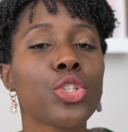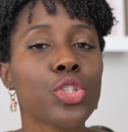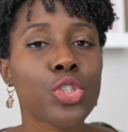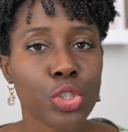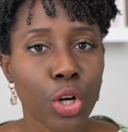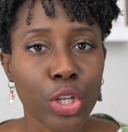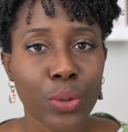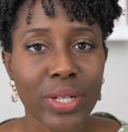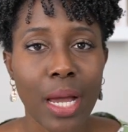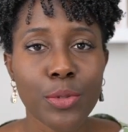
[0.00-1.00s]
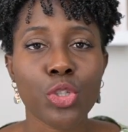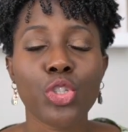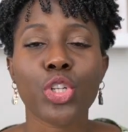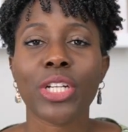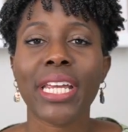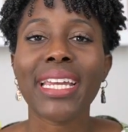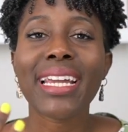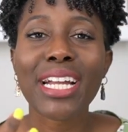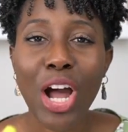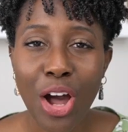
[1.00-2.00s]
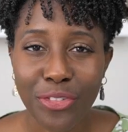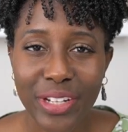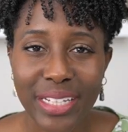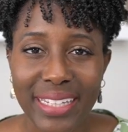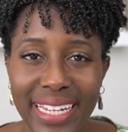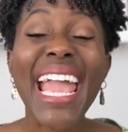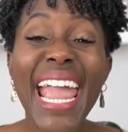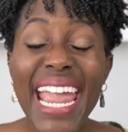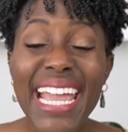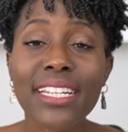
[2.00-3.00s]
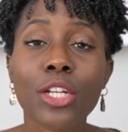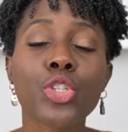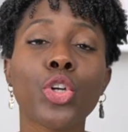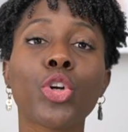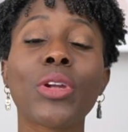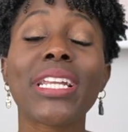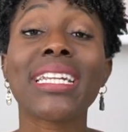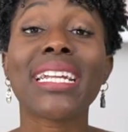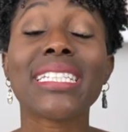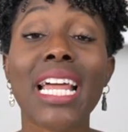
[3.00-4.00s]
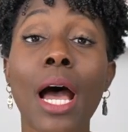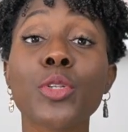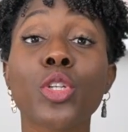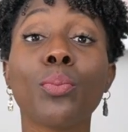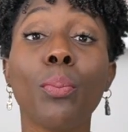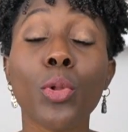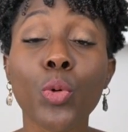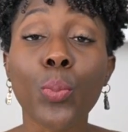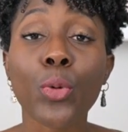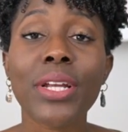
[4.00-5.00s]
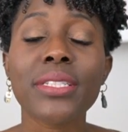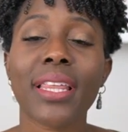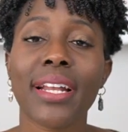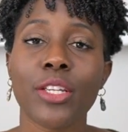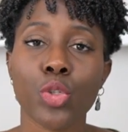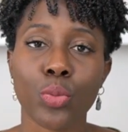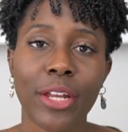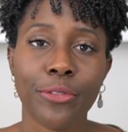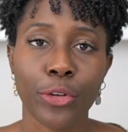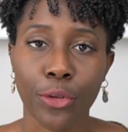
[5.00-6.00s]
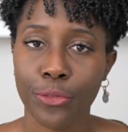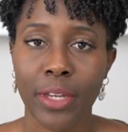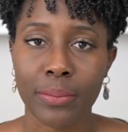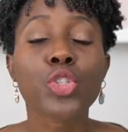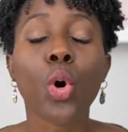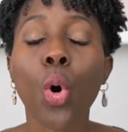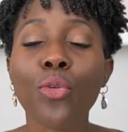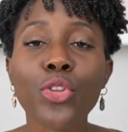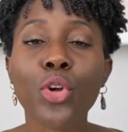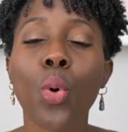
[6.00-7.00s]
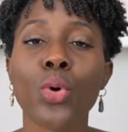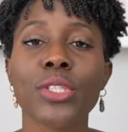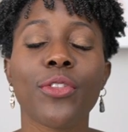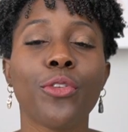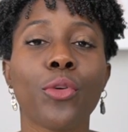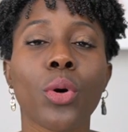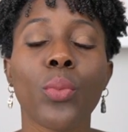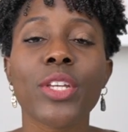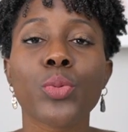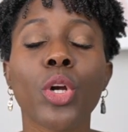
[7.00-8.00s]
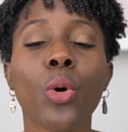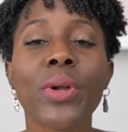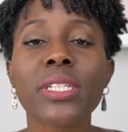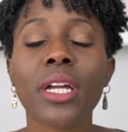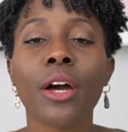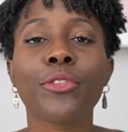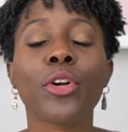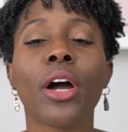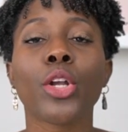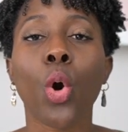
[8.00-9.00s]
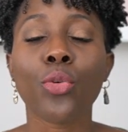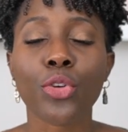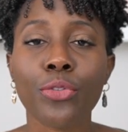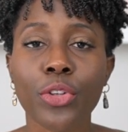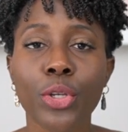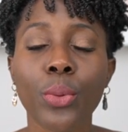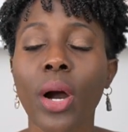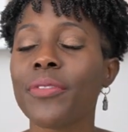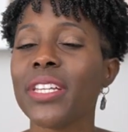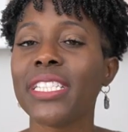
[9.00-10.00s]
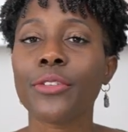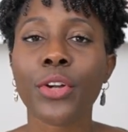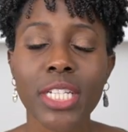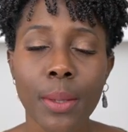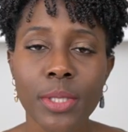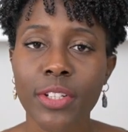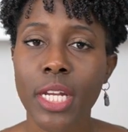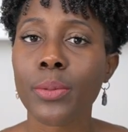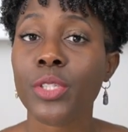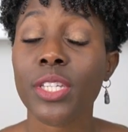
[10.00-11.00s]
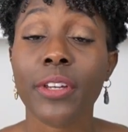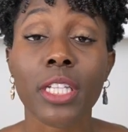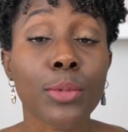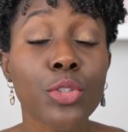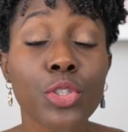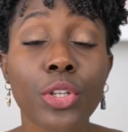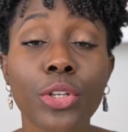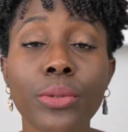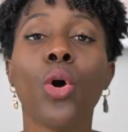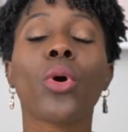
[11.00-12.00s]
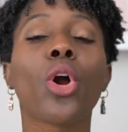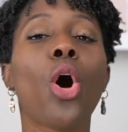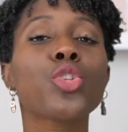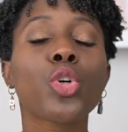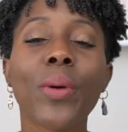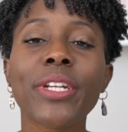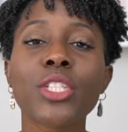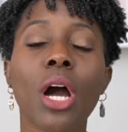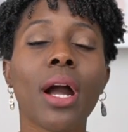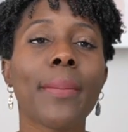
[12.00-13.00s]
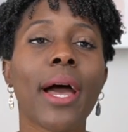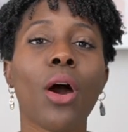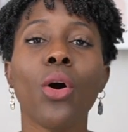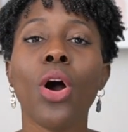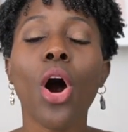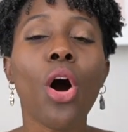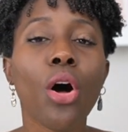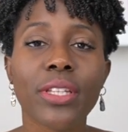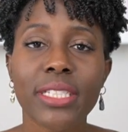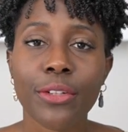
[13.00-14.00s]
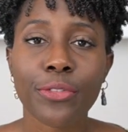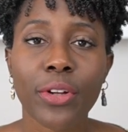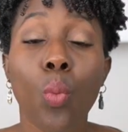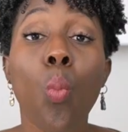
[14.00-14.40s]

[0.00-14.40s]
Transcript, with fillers: to start your adoption journey confidently and to create create an adoption blueprint that is right for your family. So over the course of the four weeks, we're going to cover an overview of the different types of adoptions available to you. We're also going to talk about all the different